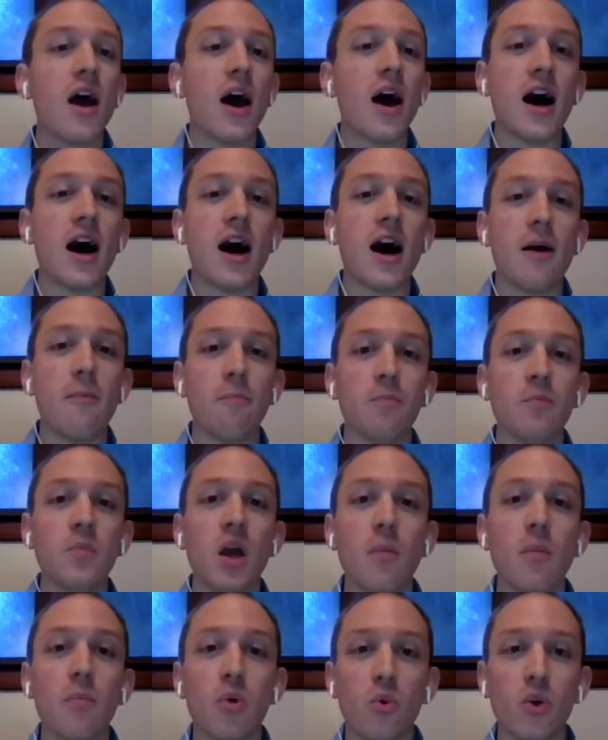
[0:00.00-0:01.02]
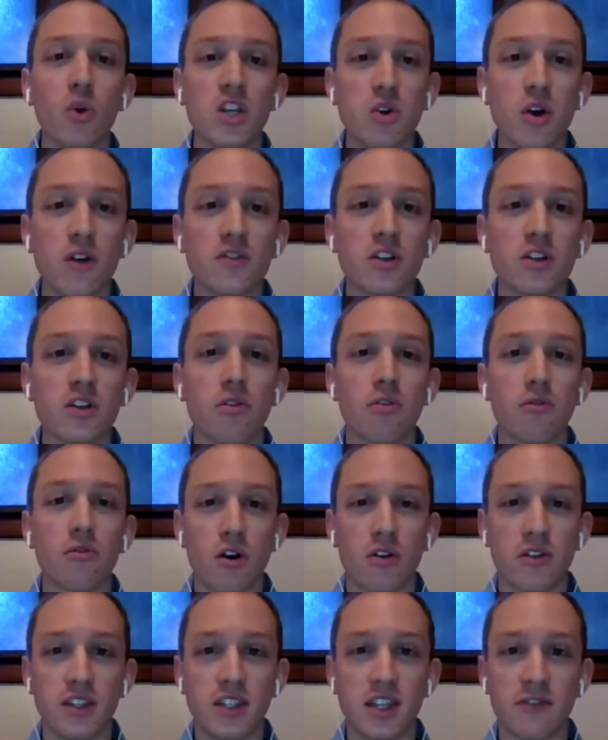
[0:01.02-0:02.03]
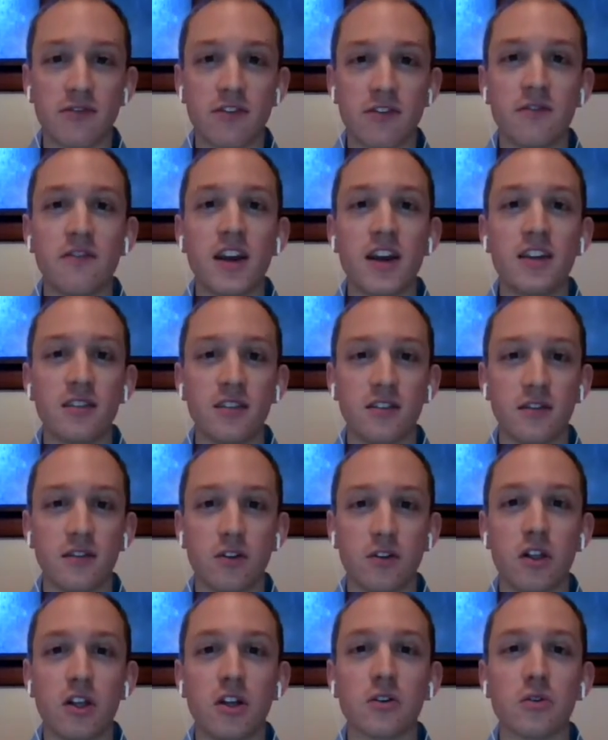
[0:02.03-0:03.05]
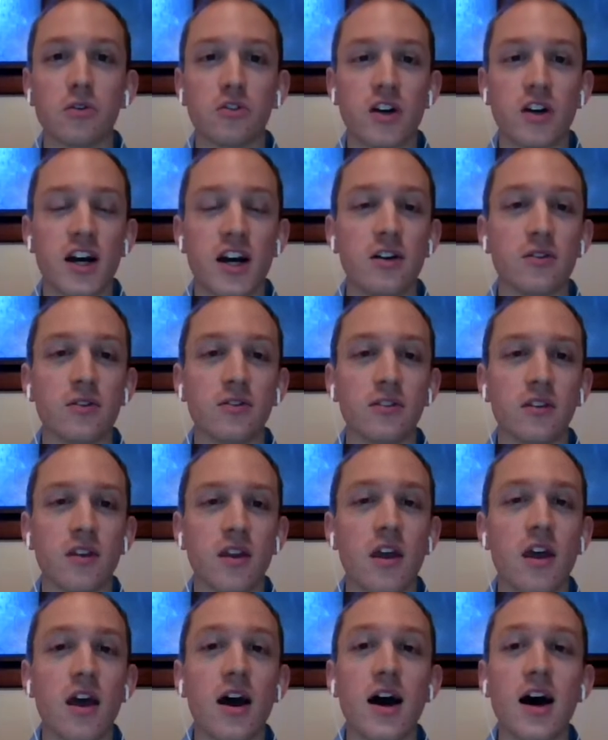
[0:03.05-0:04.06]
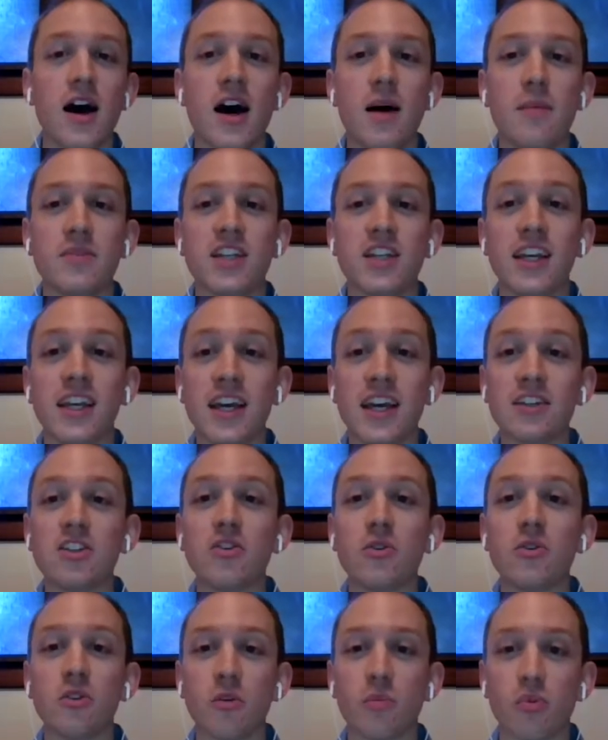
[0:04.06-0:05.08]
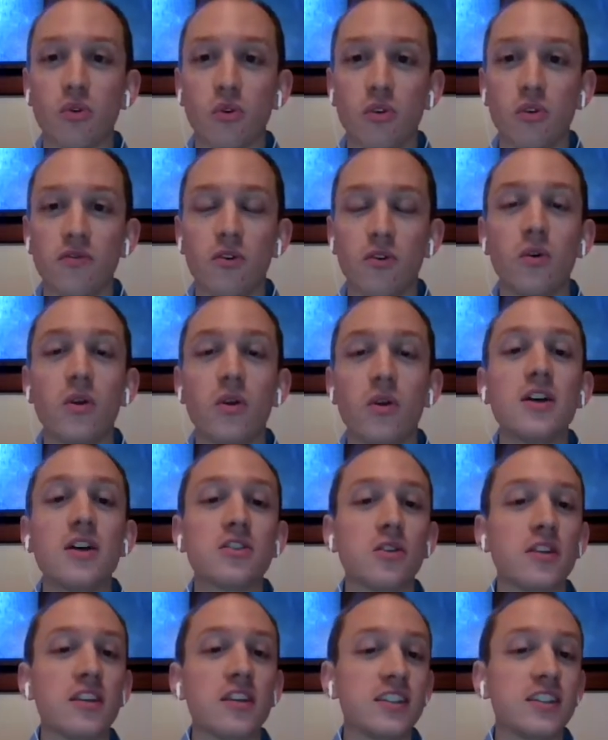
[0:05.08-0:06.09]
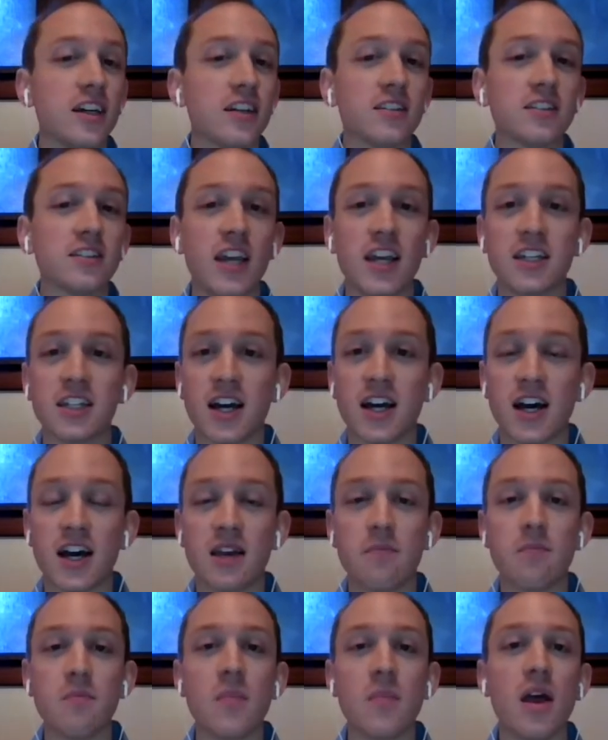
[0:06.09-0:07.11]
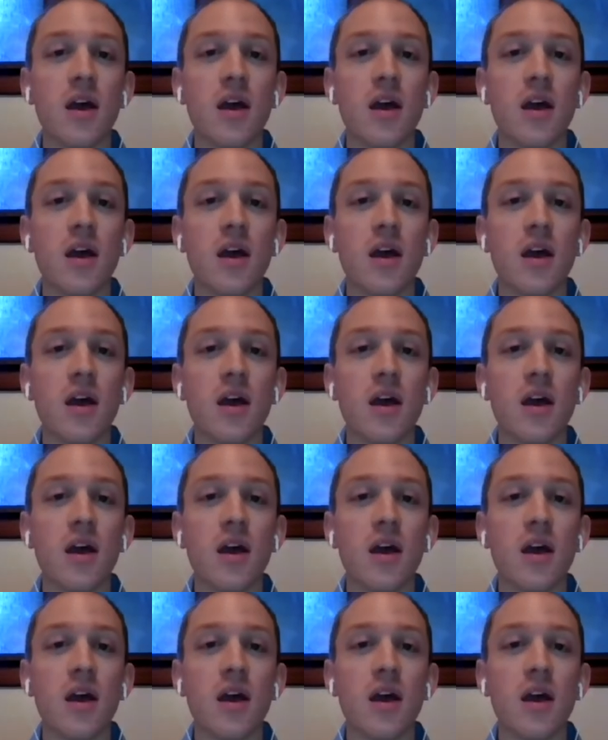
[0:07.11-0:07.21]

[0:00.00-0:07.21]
But we do have to go through all these different phases of clinical trials to get to an approval. So this does take time.